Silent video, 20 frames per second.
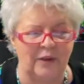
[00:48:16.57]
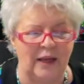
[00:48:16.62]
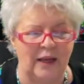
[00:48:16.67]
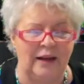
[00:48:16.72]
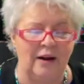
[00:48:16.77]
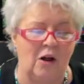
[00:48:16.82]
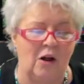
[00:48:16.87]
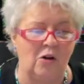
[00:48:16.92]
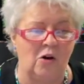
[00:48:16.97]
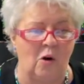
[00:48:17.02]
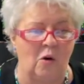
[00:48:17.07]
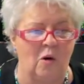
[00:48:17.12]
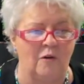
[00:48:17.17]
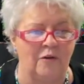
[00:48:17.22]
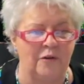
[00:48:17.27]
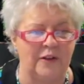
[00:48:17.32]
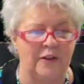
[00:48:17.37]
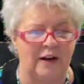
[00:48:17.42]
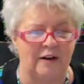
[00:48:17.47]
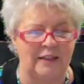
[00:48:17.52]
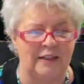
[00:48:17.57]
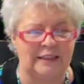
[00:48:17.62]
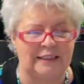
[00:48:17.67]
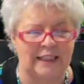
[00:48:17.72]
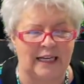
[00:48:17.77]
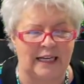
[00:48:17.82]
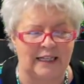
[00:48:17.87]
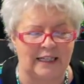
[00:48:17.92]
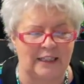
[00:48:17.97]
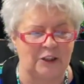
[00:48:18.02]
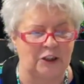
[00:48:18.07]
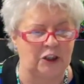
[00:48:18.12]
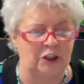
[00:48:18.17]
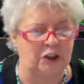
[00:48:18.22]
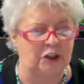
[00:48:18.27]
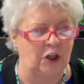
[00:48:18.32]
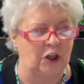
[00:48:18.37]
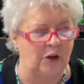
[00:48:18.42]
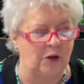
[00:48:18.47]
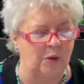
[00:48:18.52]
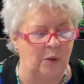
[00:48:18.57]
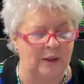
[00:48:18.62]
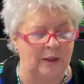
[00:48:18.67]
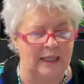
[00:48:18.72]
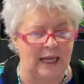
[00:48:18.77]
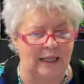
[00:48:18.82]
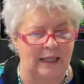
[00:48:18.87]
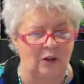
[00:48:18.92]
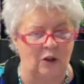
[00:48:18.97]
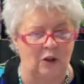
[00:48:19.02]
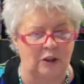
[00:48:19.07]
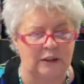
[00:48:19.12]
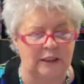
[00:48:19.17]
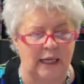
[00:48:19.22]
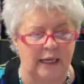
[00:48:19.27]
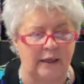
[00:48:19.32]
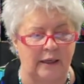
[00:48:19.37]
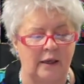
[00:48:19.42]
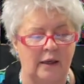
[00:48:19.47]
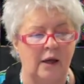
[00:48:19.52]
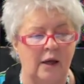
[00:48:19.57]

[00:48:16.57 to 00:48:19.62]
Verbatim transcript: and i'll go over there in a second and just show you what that looks like